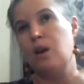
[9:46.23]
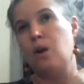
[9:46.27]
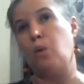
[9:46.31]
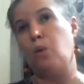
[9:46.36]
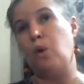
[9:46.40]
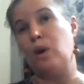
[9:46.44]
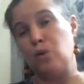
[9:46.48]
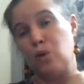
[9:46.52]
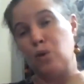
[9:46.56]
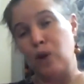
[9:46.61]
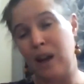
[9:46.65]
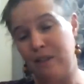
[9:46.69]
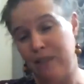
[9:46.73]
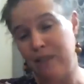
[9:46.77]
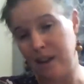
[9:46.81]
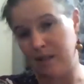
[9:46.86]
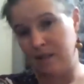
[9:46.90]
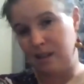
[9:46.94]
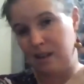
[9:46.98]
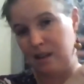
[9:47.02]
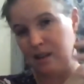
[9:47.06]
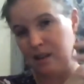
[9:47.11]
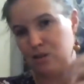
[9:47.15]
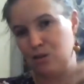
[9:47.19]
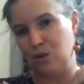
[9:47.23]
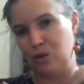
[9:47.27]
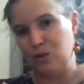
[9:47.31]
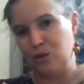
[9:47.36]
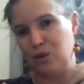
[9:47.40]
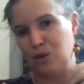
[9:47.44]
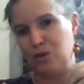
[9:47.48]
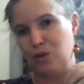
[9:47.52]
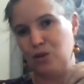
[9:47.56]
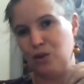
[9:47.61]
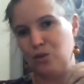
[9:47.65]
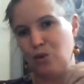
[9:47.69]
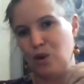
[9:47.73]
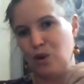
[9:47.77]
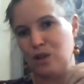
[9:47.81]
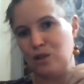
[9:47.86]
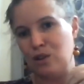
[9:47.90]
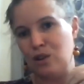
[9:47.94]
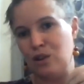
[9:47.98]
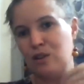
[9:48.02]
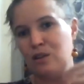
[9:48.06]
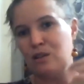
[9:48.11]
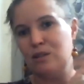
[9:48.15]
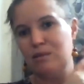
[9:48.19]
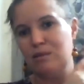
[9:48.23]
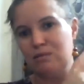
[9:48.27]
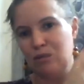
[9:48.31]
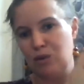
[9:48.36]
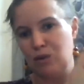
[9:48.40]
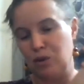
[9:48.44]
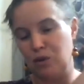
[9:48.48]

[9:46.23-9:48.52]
When we have access to underground water,